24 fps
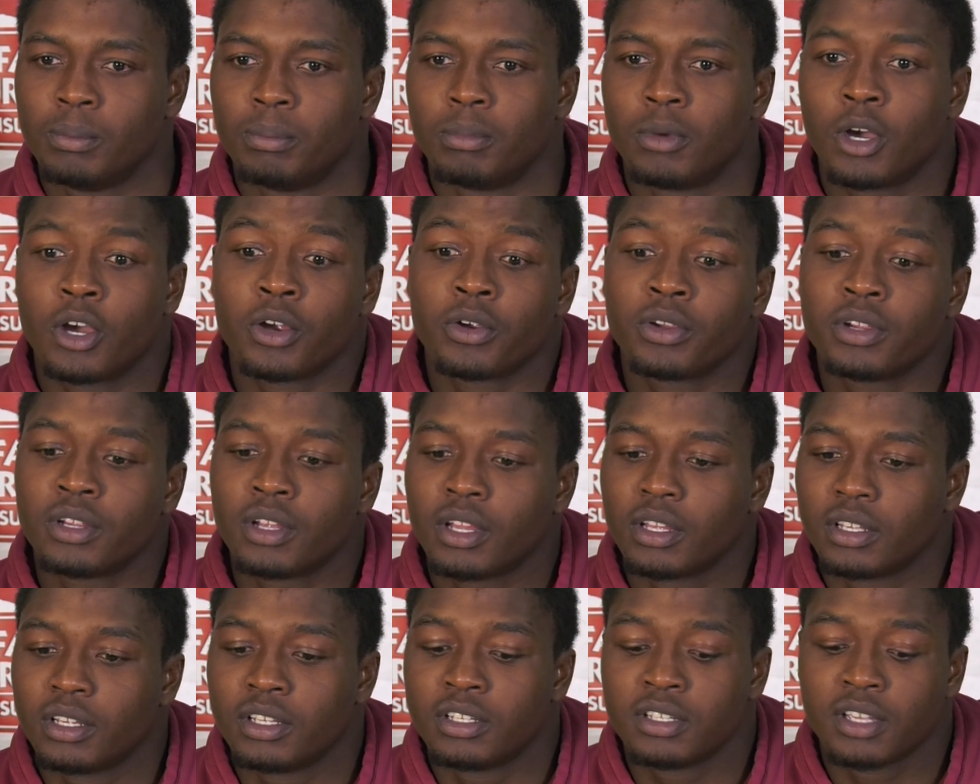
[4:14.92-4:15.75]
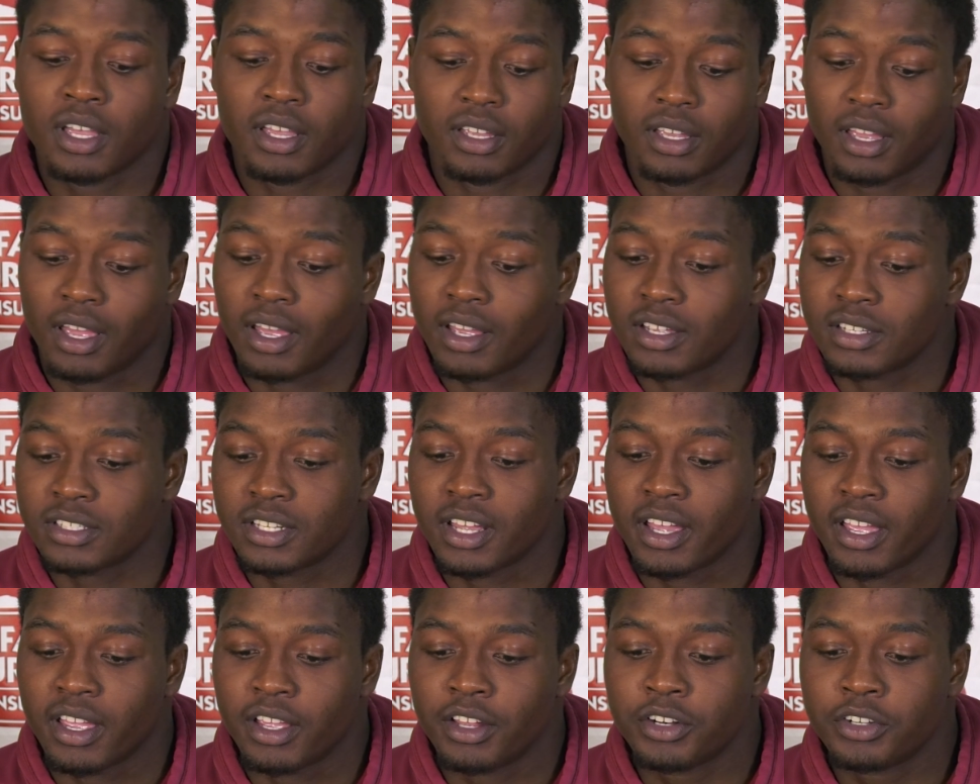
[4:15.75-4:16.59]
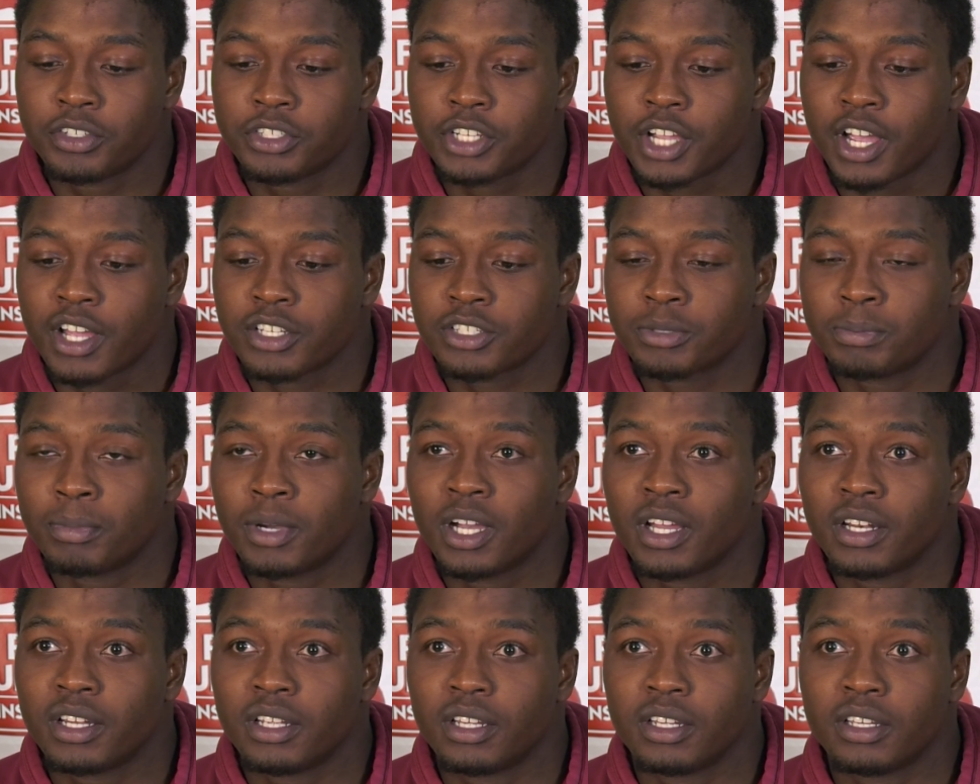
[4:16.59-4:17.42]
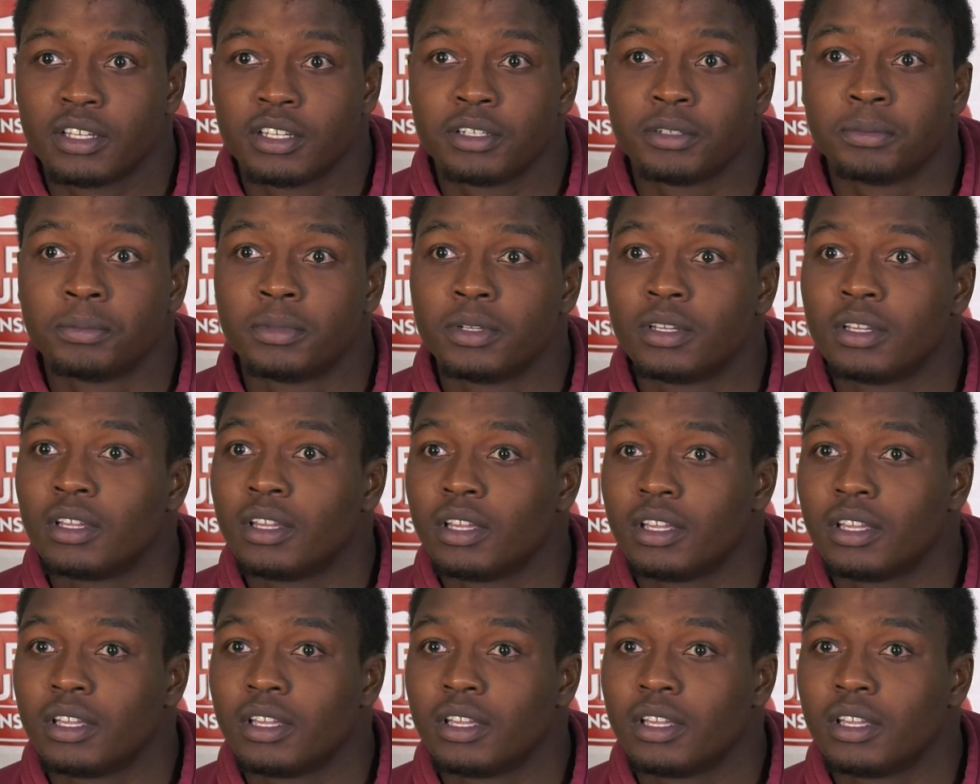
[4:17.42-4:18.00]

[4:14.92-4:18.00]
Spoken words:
Amari has that Energizer Bunny in him.